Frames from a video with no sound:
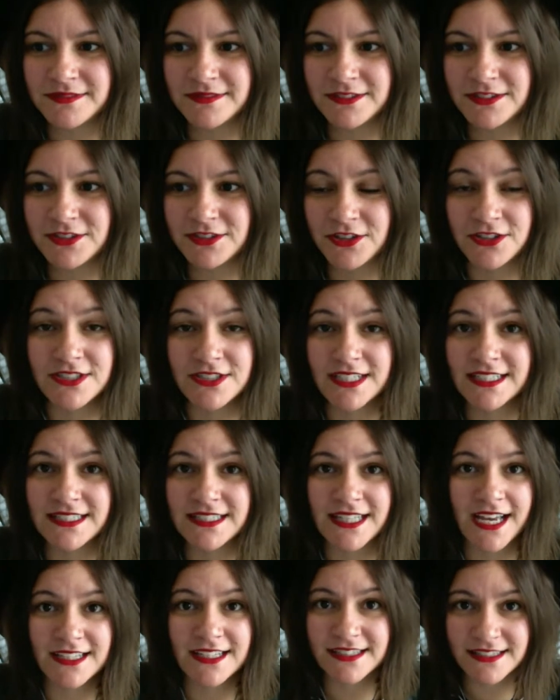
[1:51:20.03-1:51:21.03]
your
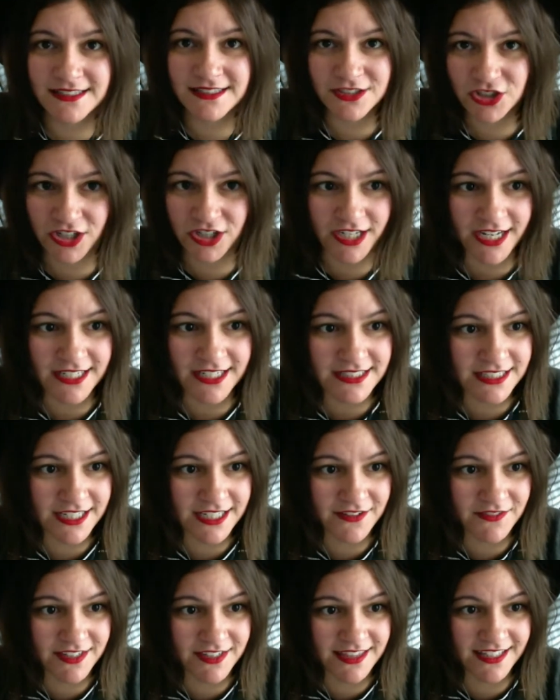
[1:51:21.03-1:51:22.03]
success journeys and
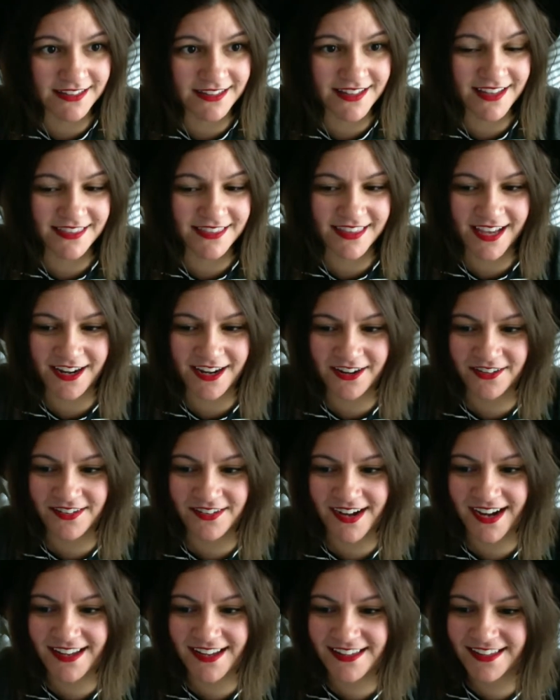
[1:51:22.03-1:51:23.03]
everything like that. All
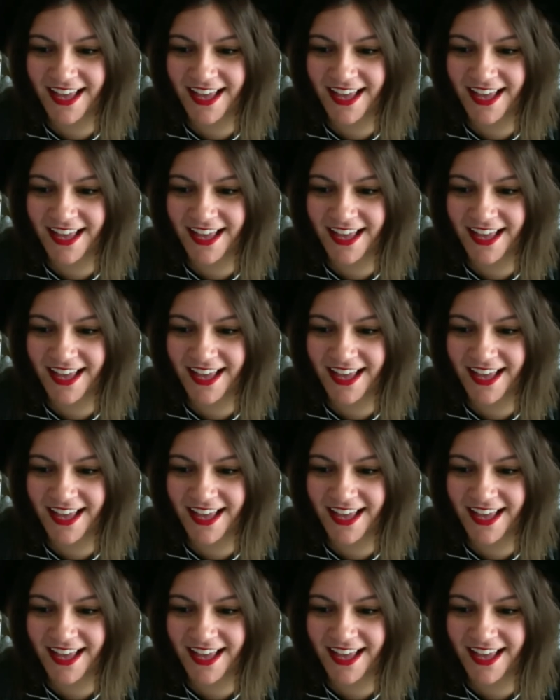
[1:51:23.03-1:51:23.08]
right.